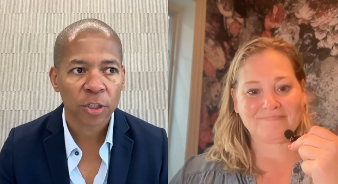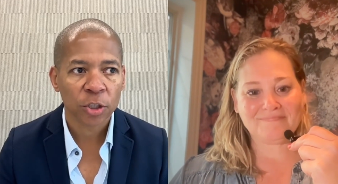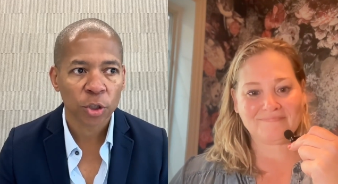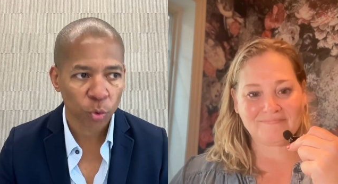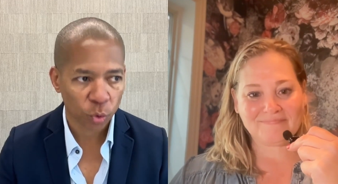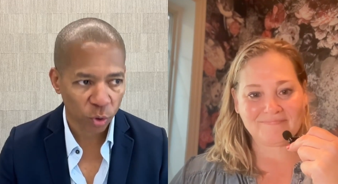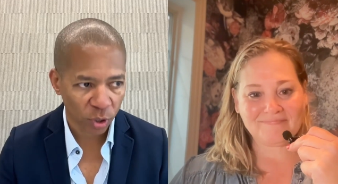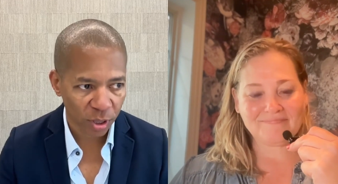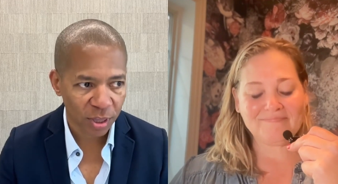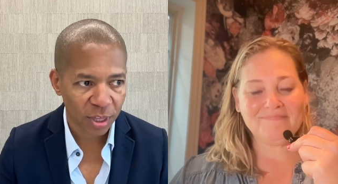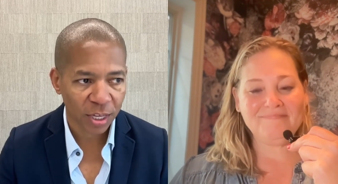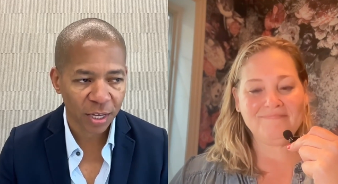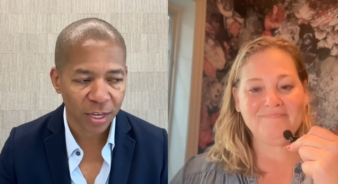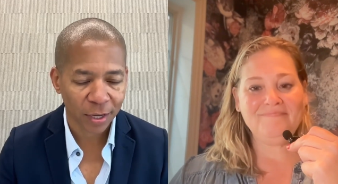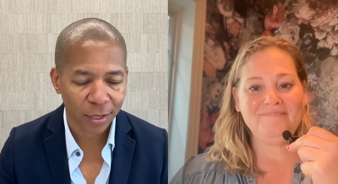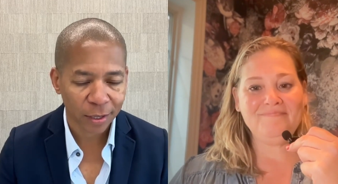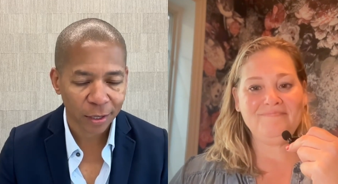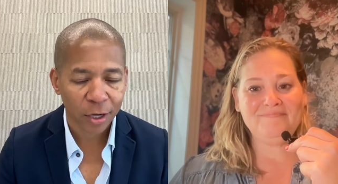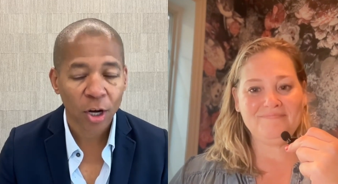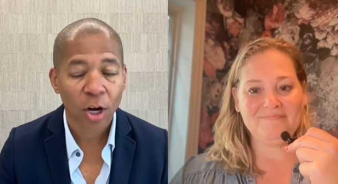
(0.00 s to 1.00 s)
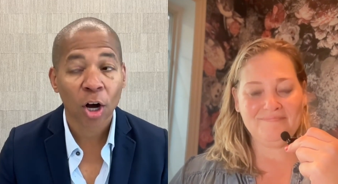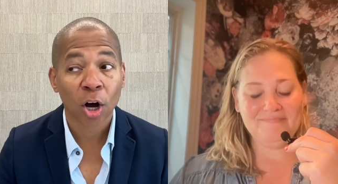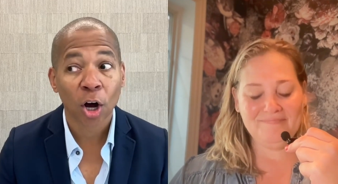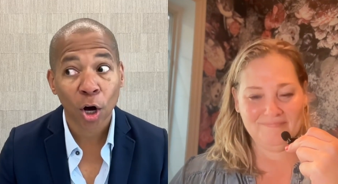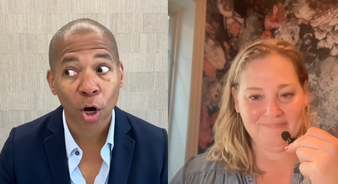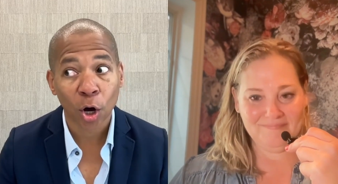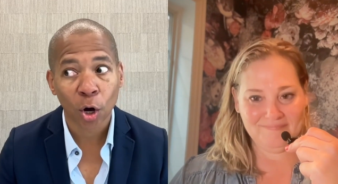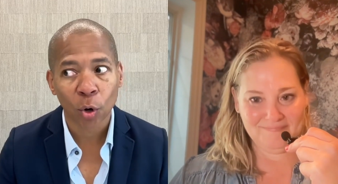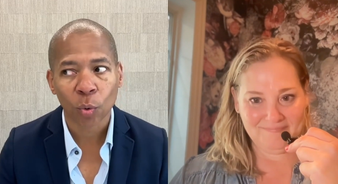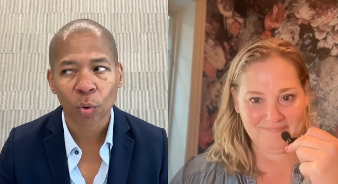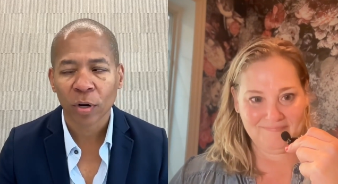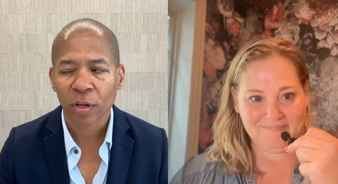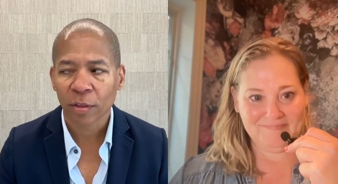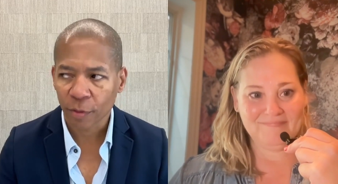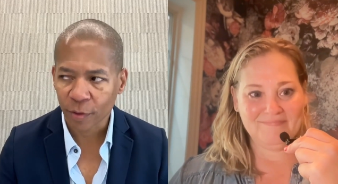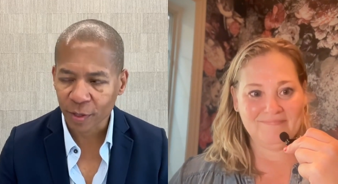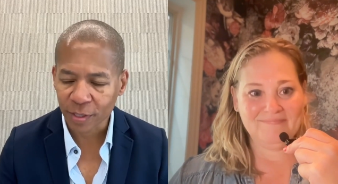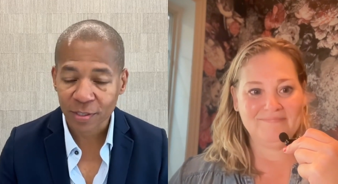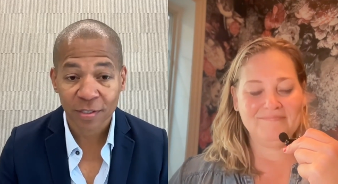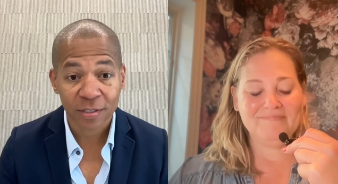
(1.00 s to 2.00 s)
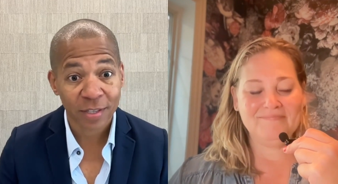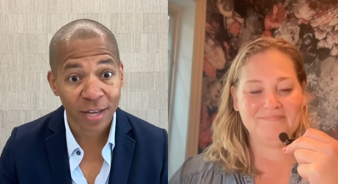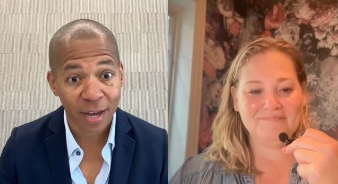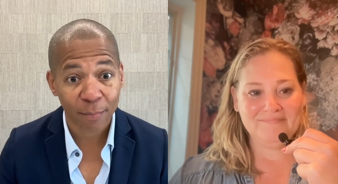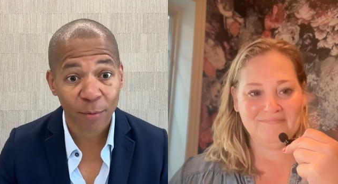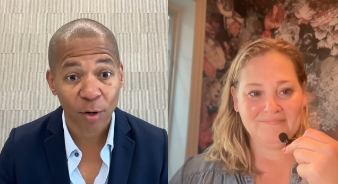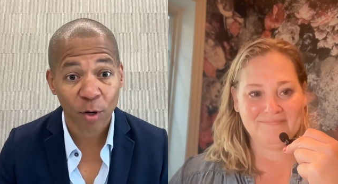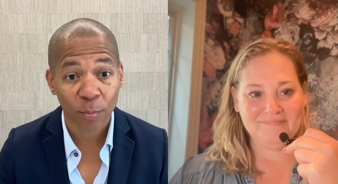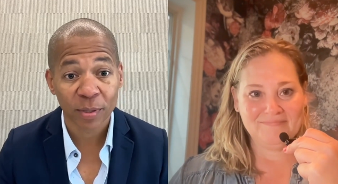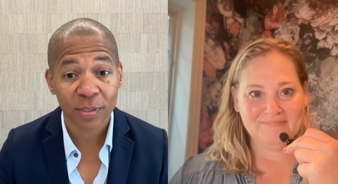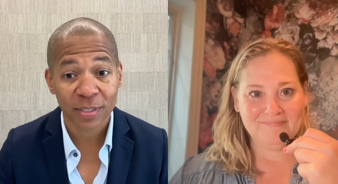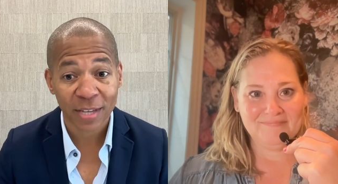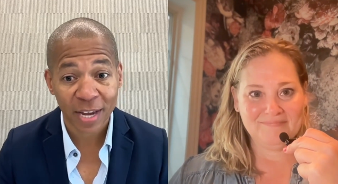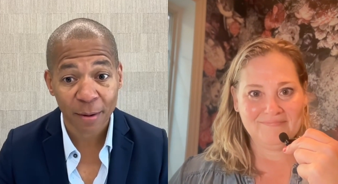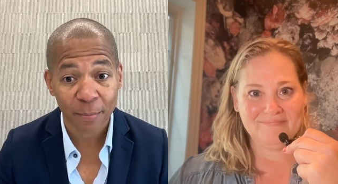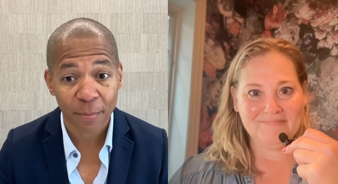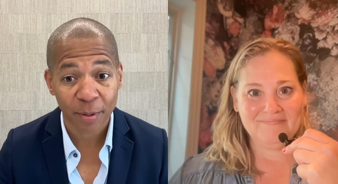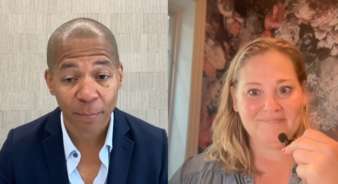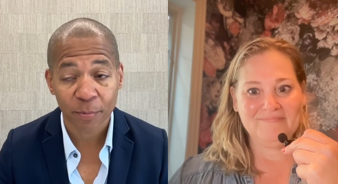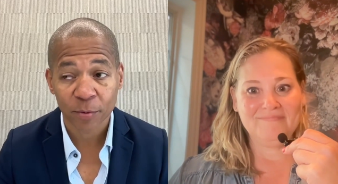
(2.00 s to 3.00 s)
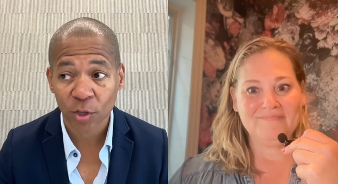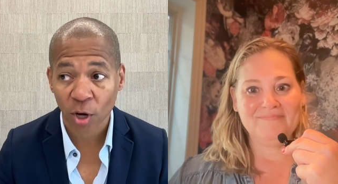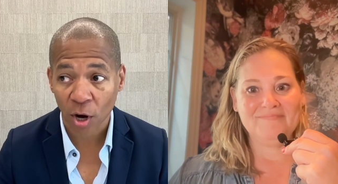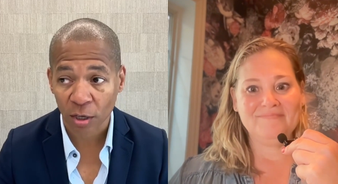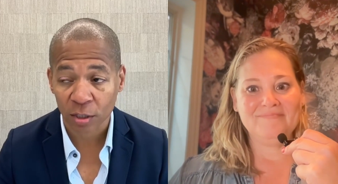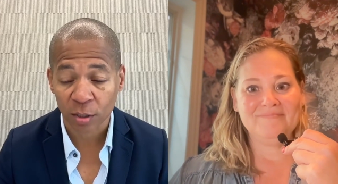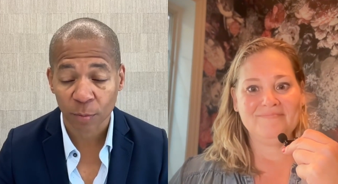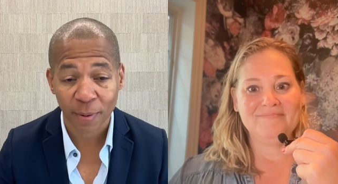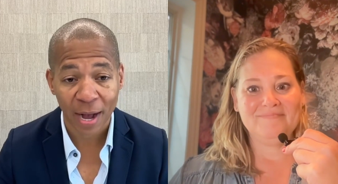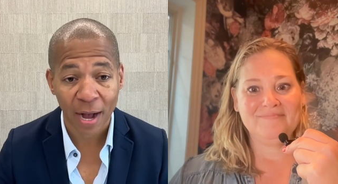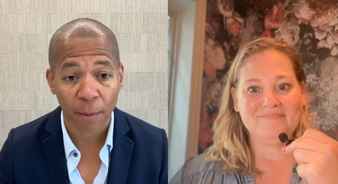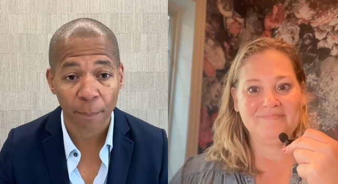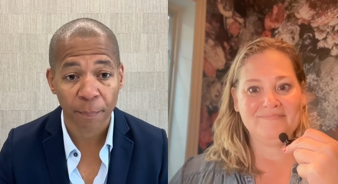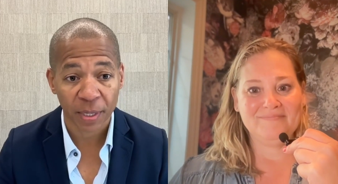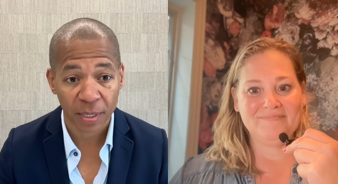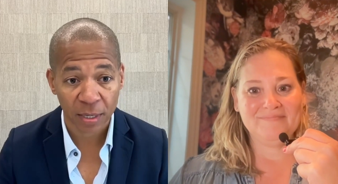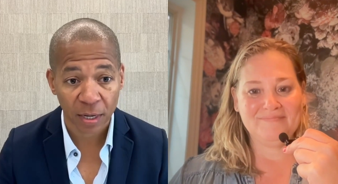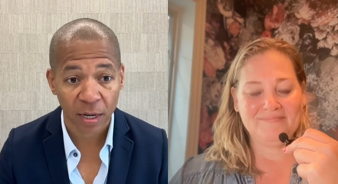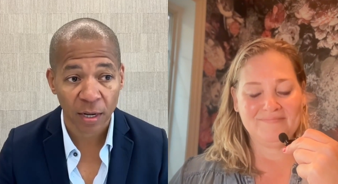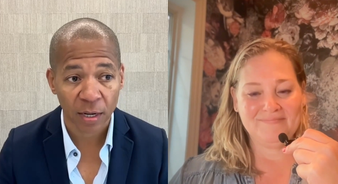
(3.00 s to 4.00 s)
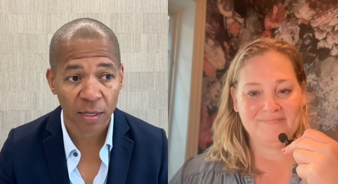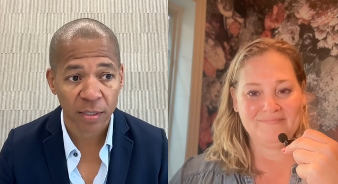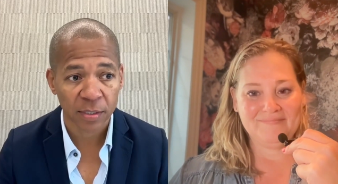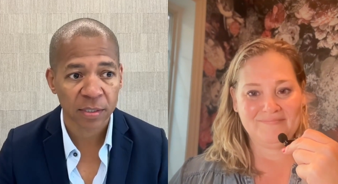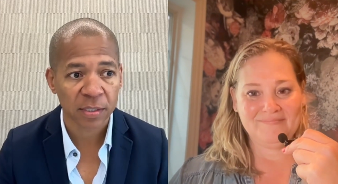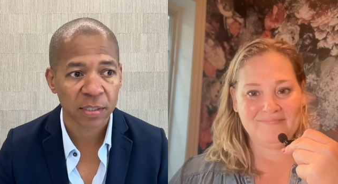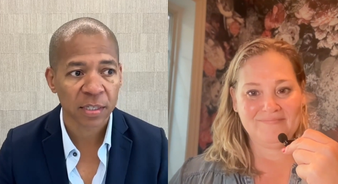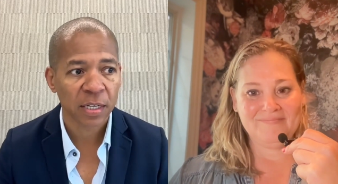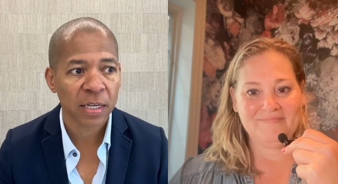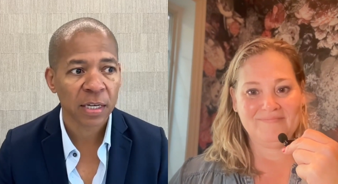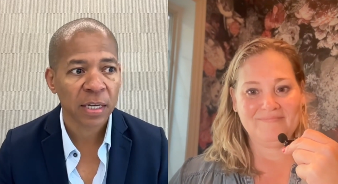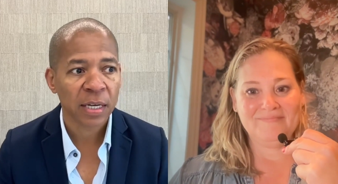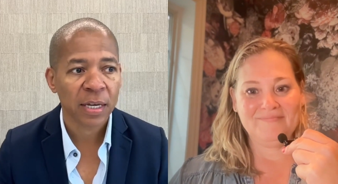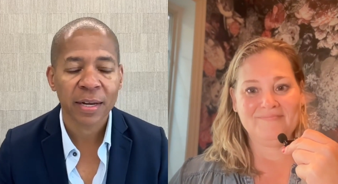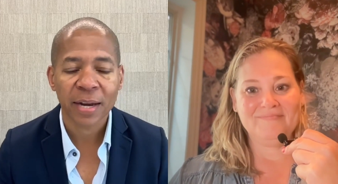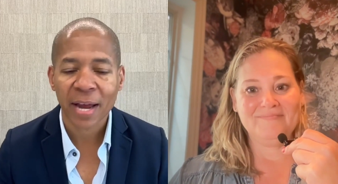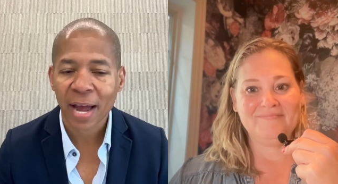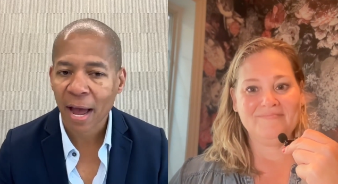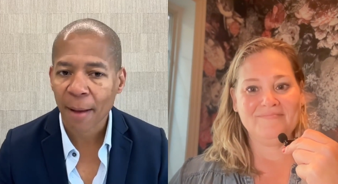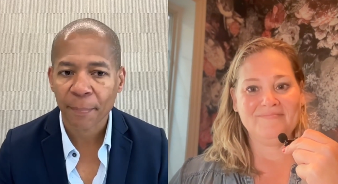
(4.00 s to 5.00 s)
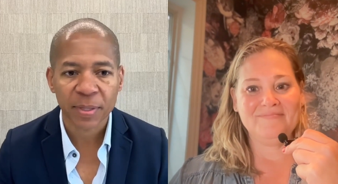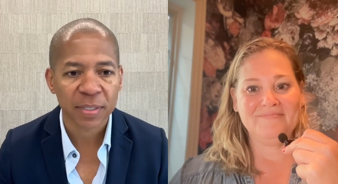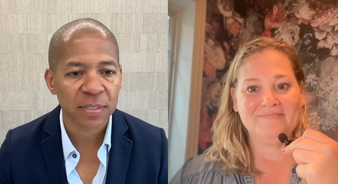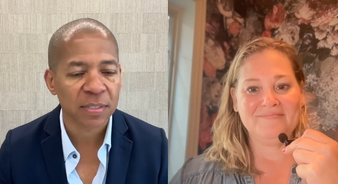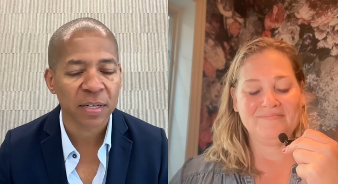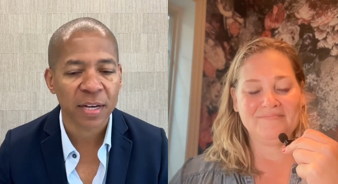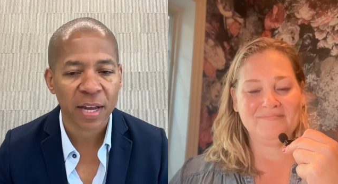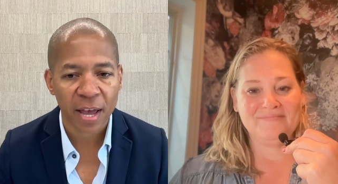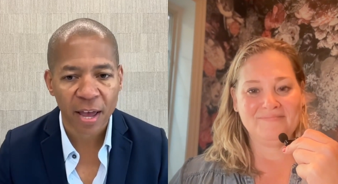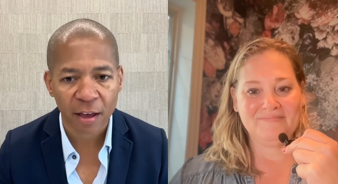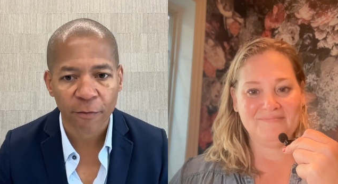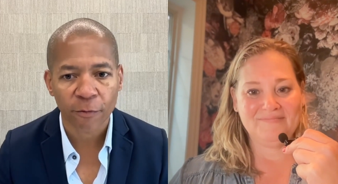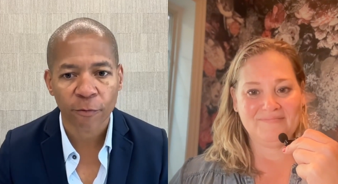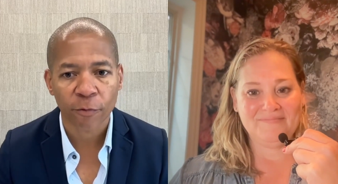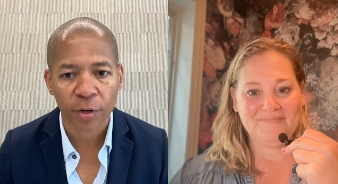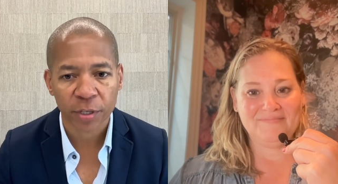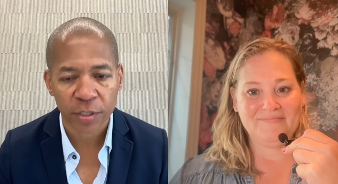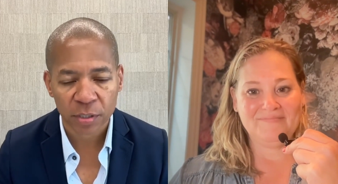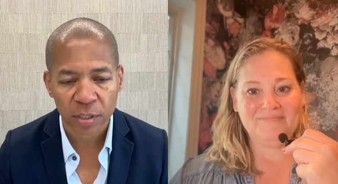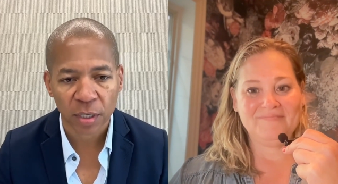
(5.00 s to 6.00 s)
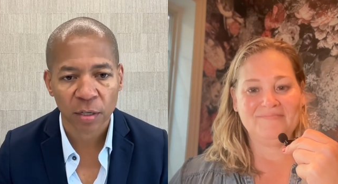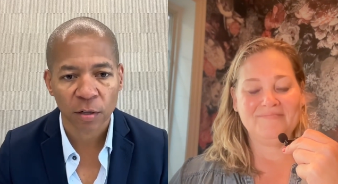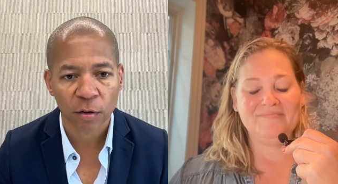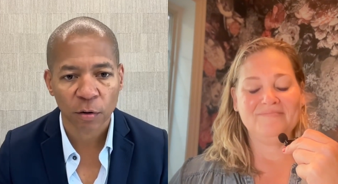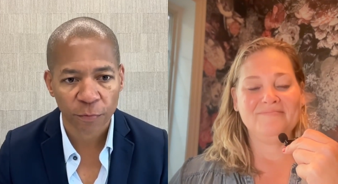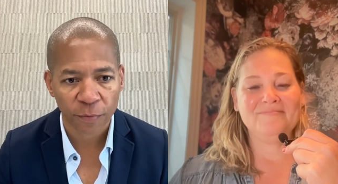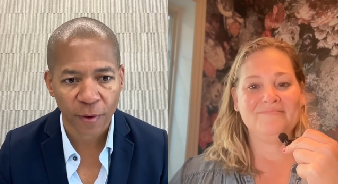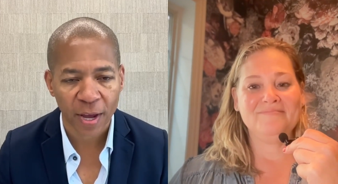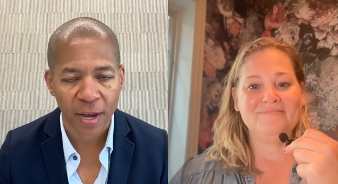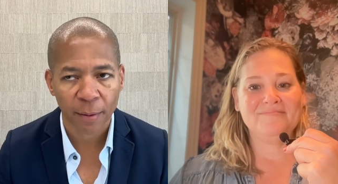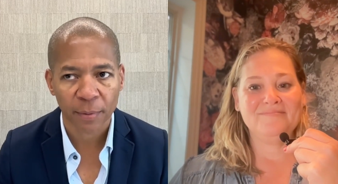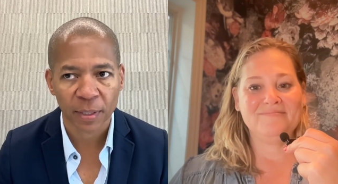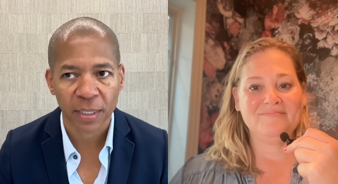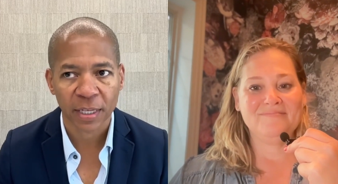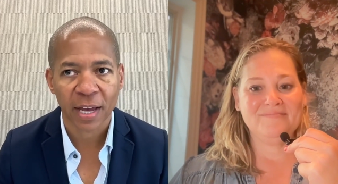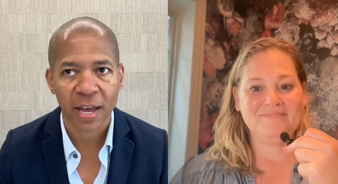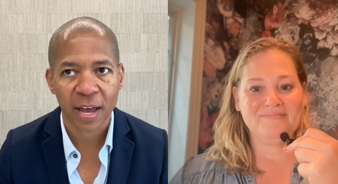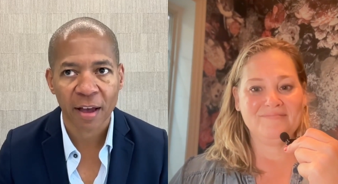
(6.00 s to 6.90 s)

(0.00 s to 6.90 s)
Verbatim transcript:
Speaker 1: you can think, oh, this is that moment Damon talked about because it happens in every single family.